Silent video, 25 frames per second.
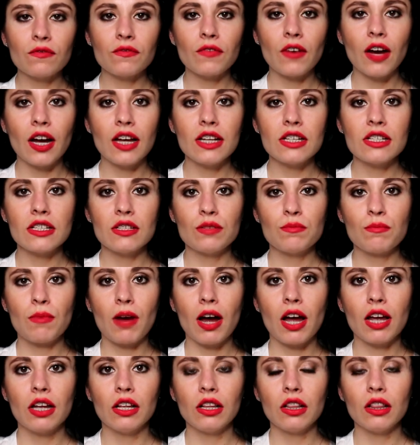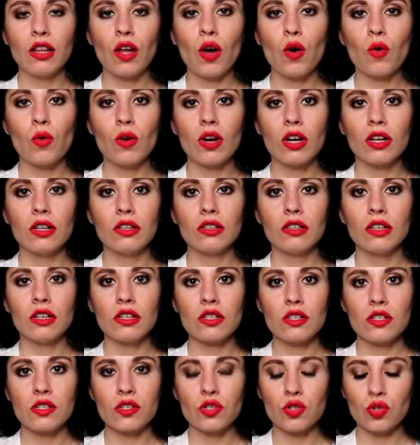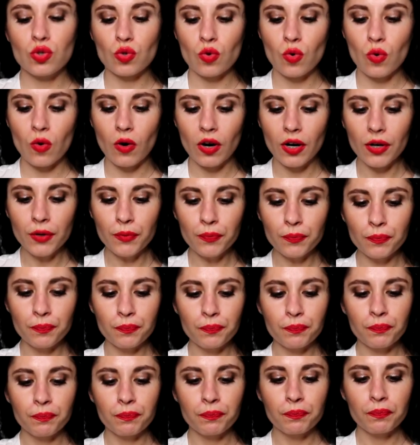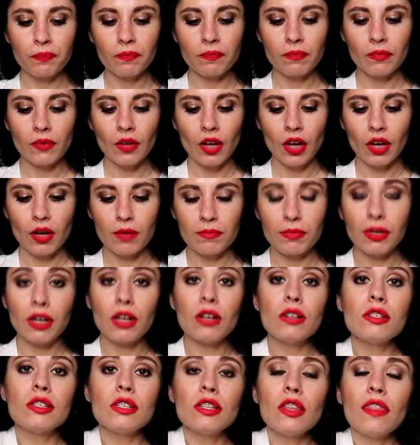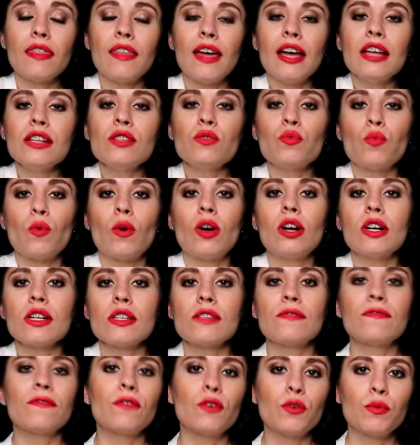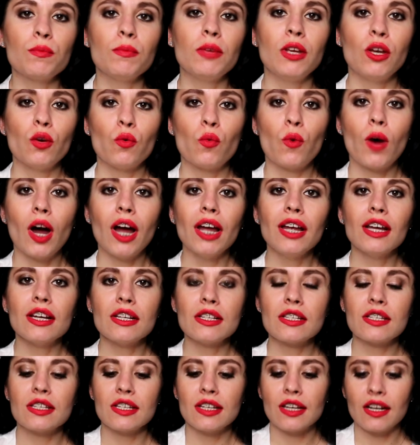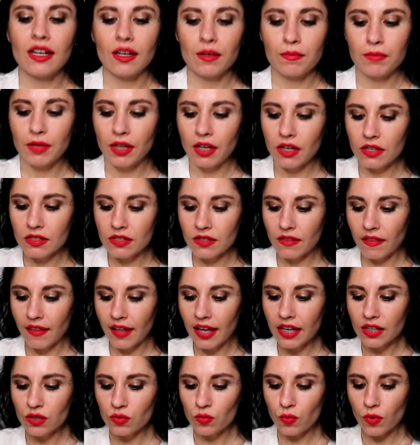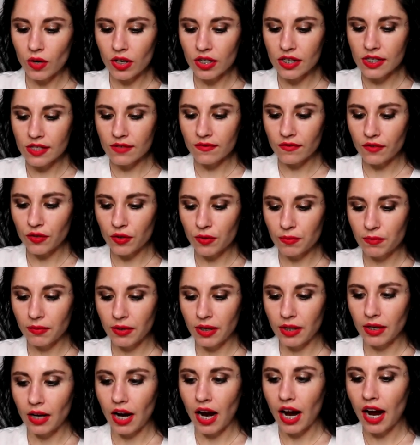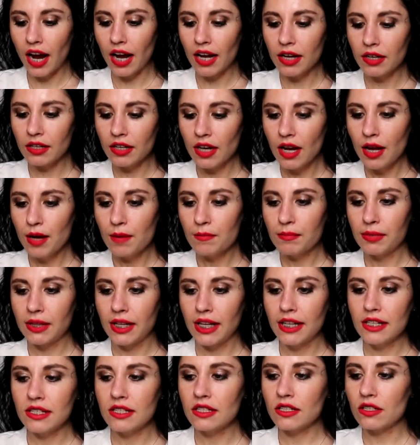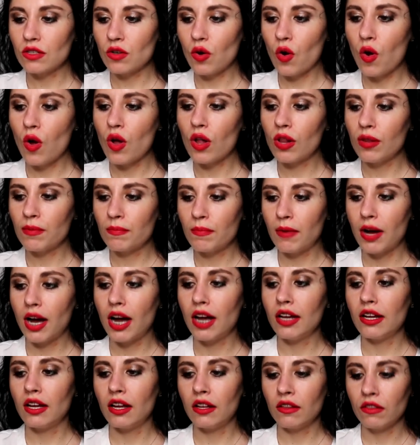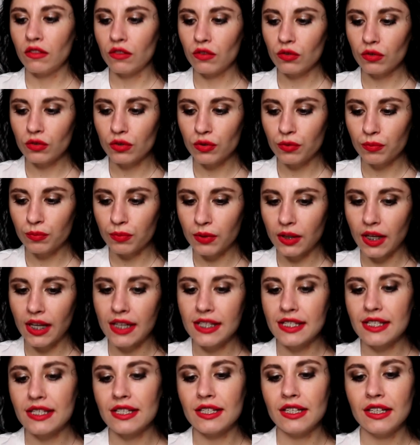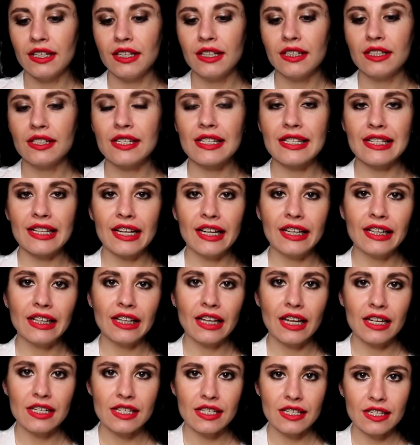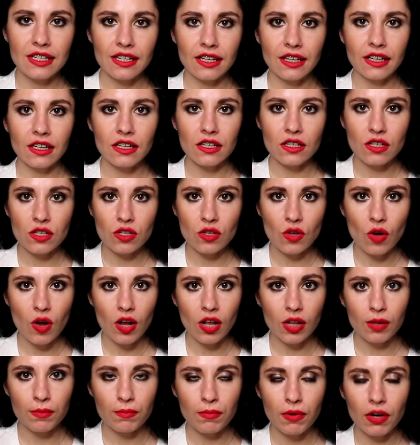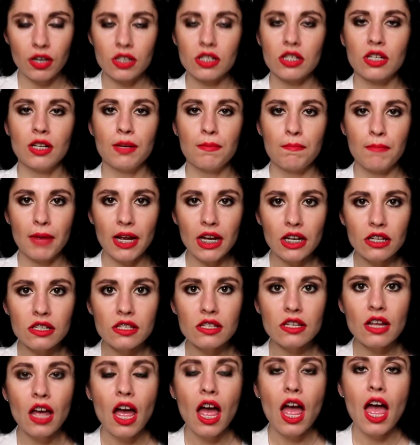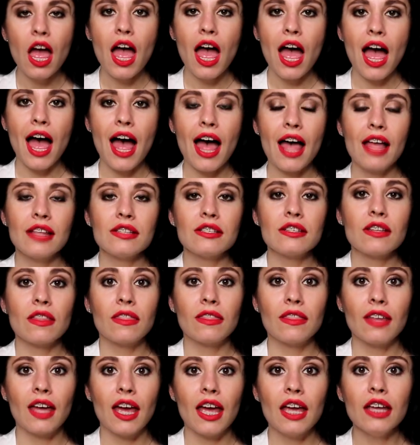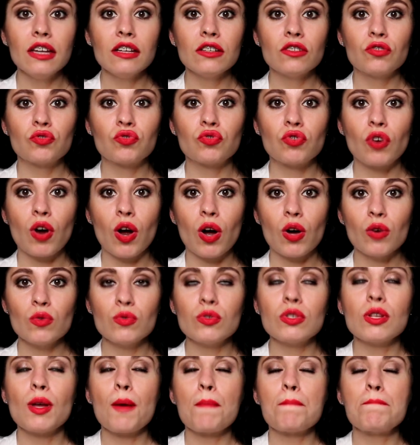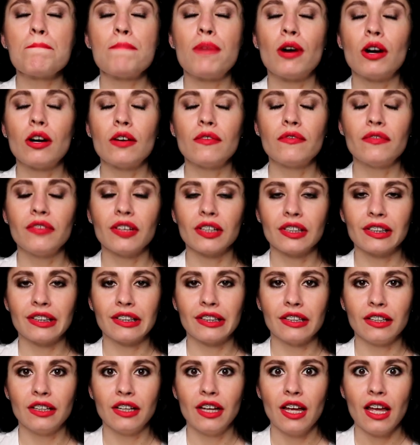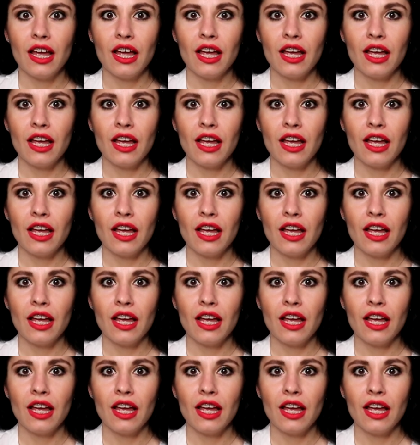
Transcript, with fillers: find in my local store, because if that works for me, why acidic? Because that works for me. I planted all my anthurium plants in slightly acidic soil potting mix and they grow perfectly.